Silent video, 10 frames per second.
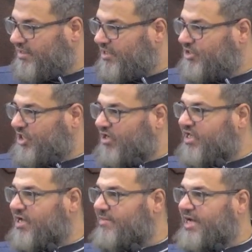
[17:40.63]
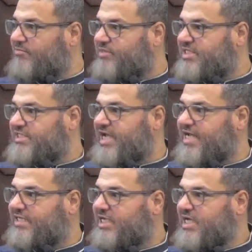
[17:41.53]
Talking about
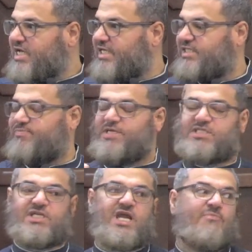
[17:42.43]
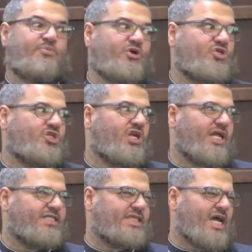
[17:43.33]
mistakes, it's basically a personal
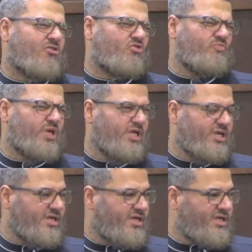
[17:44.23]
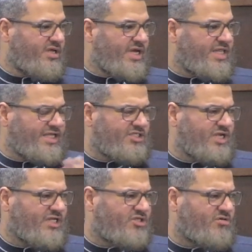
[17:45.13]
attack on me. And that's
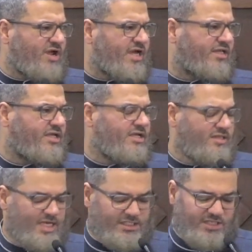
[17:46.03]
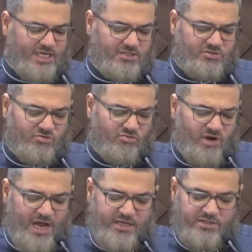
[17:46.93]
not correct. That's not
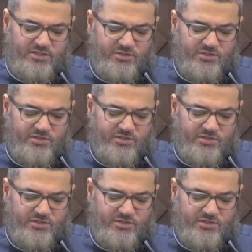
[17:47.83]
right.